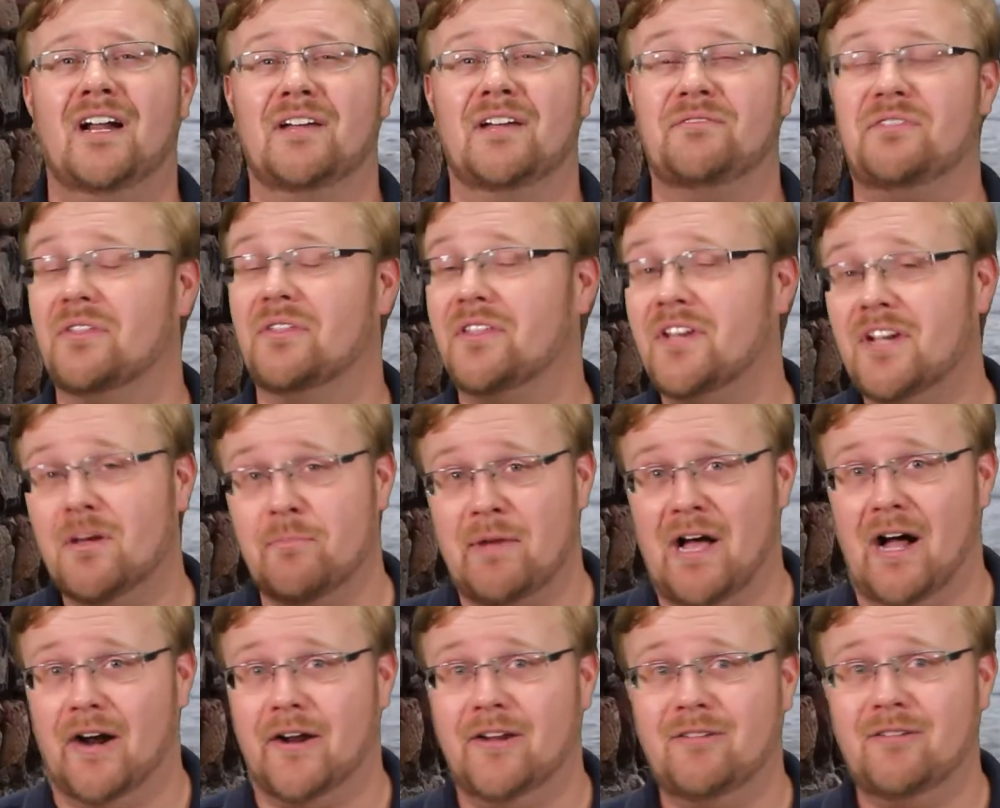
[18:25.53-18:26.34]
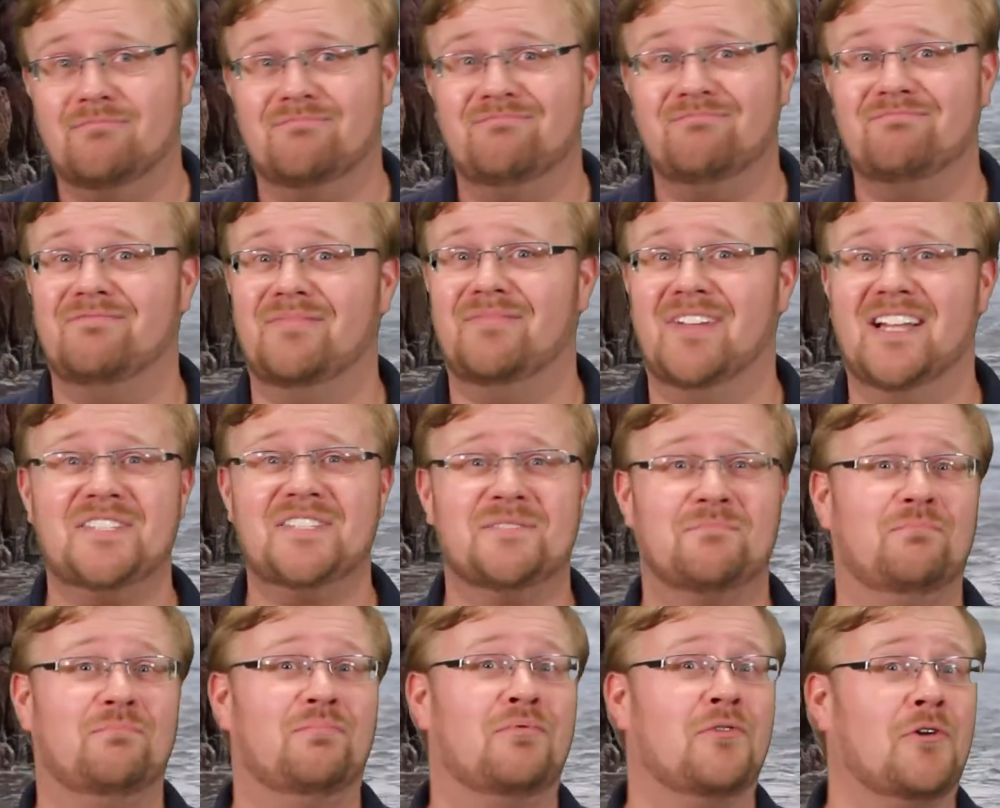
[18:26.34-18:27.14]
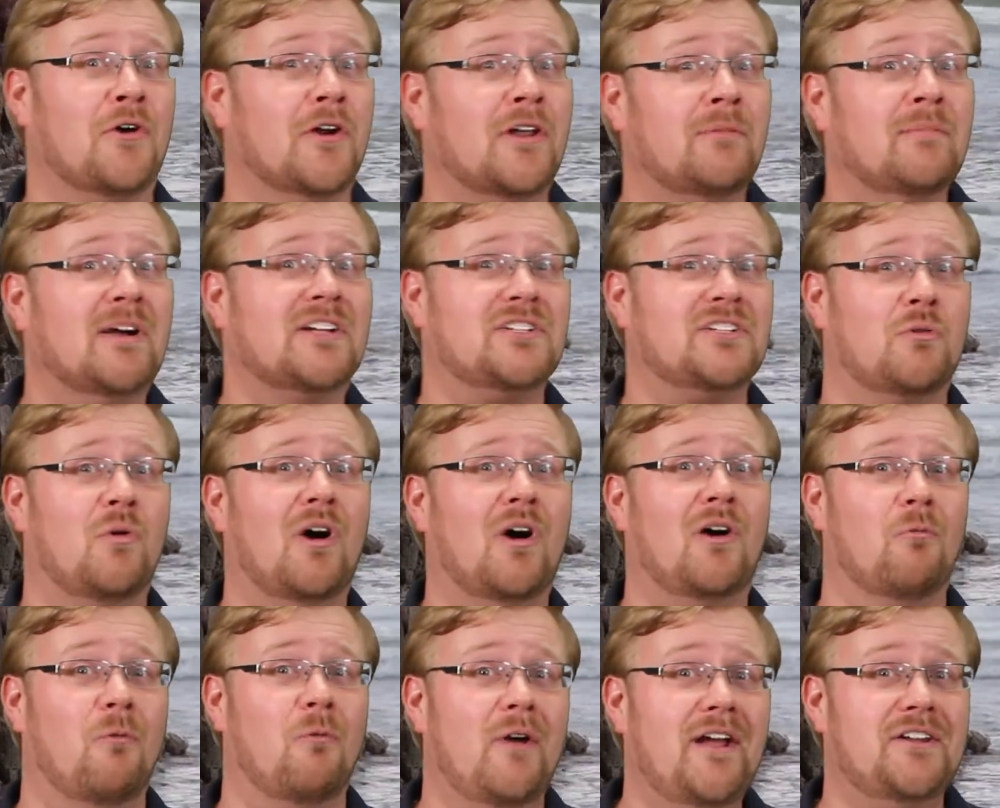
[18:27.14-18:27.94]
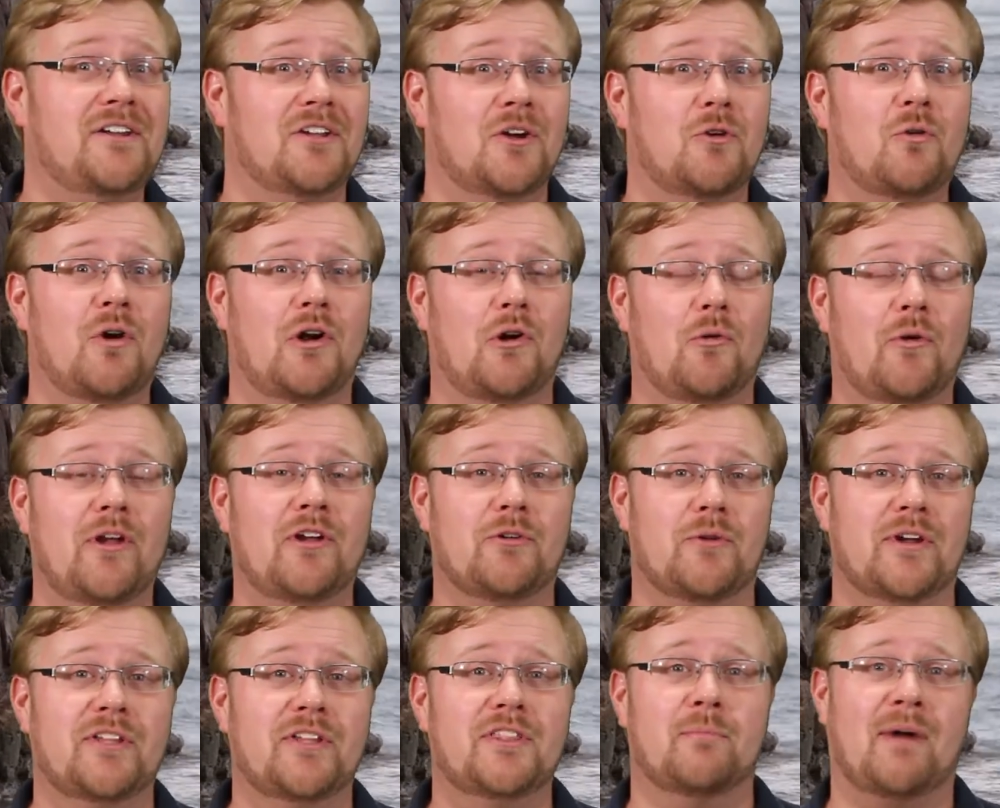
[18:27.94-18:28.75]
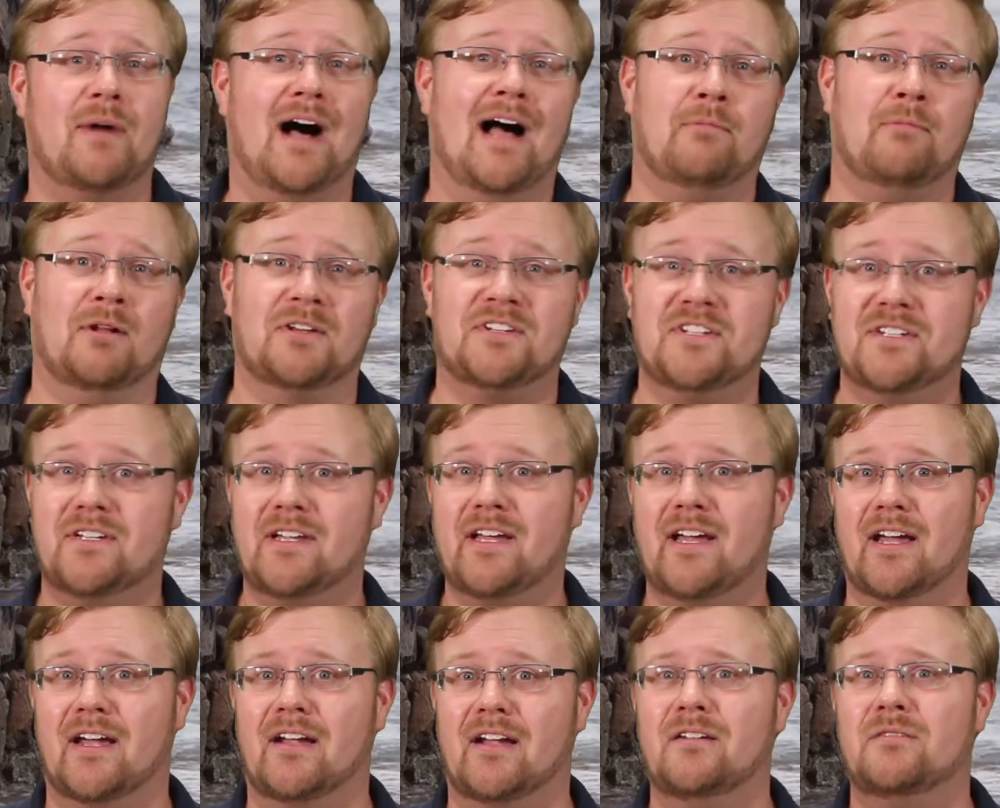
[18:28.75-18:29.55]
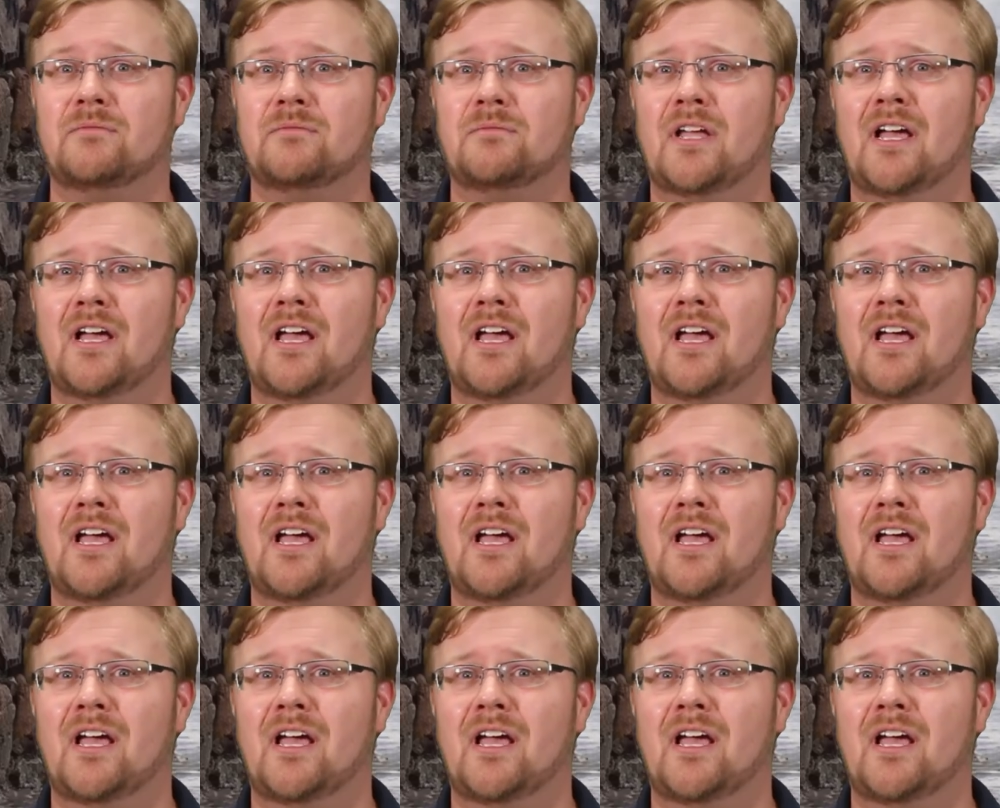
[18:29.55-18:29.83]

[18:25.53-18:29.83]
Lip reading: If you think about it, that's pretty much what we do when we read the Bible today.